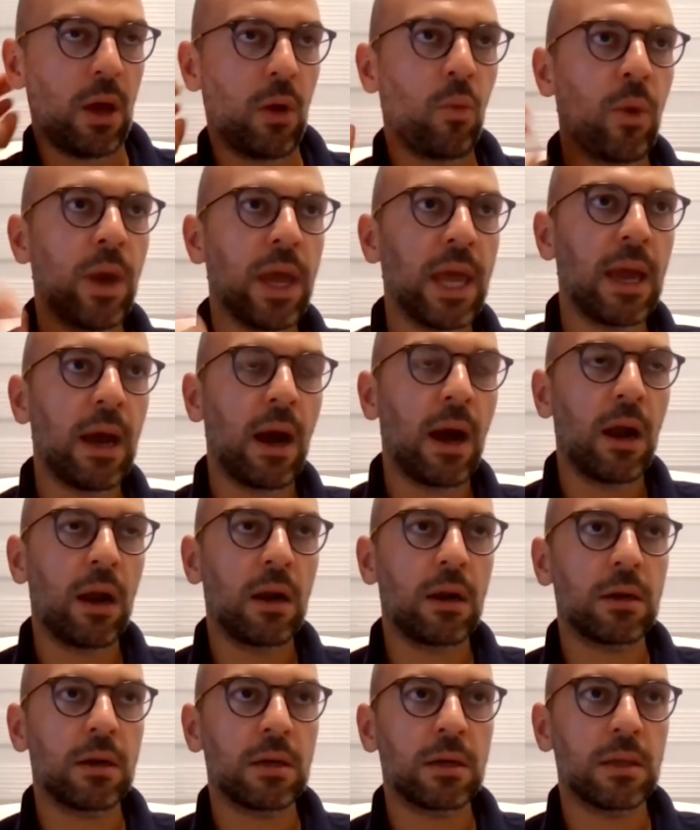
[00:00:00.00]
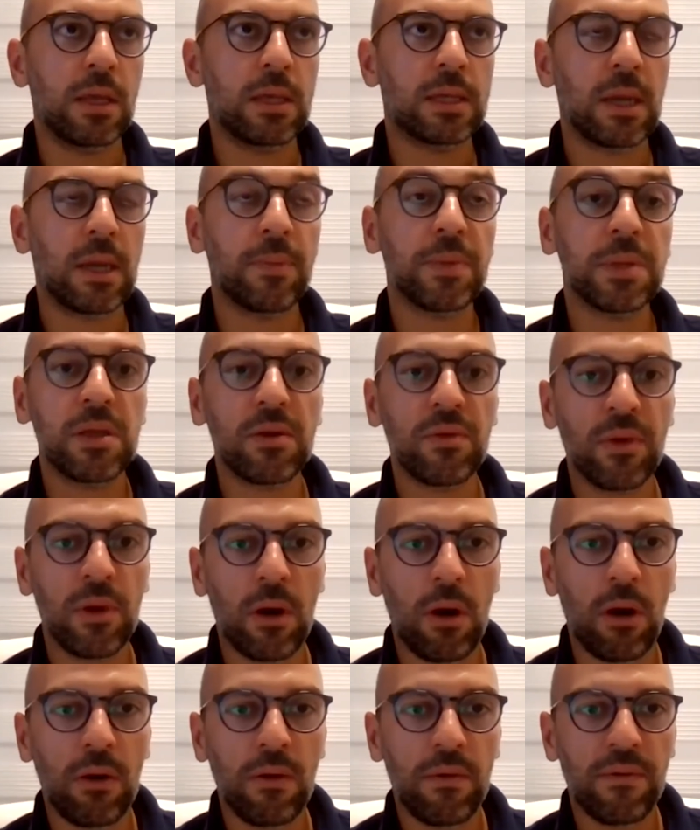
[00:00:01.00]
we are the subsidiary
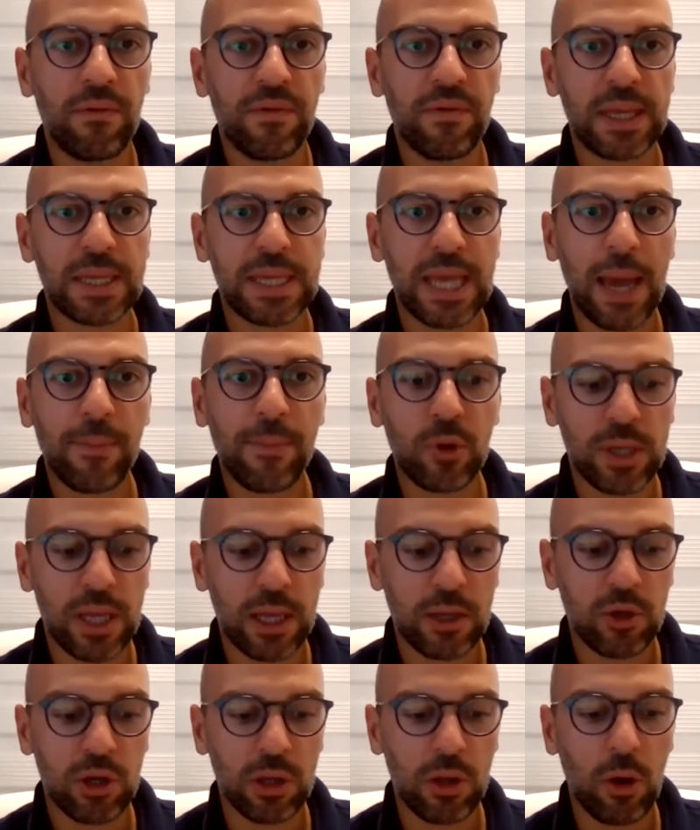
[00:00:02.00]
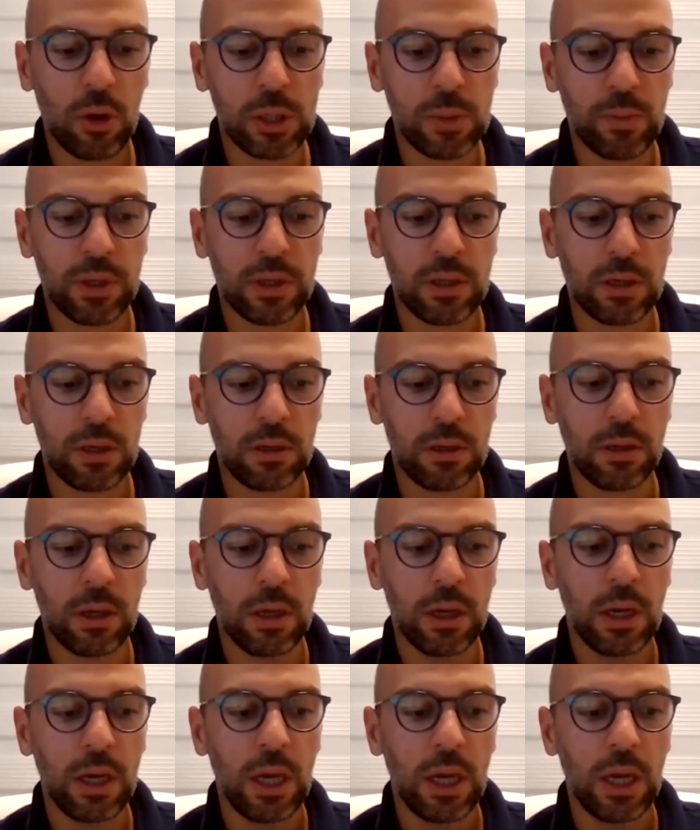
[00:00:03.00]
of the Cyprus Central Hospital